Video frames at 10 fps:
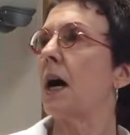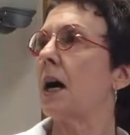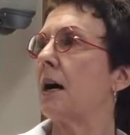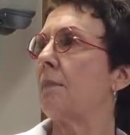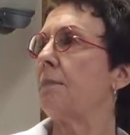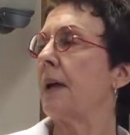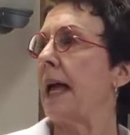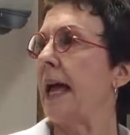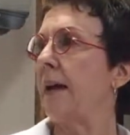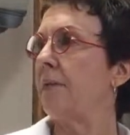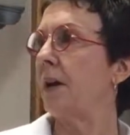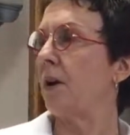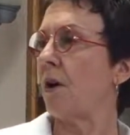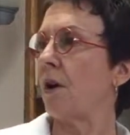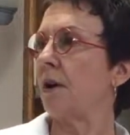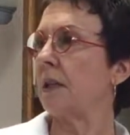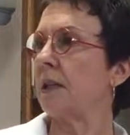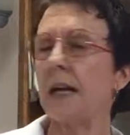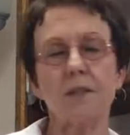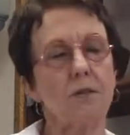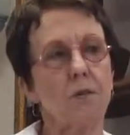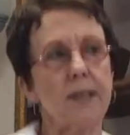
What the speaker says: And there are lots of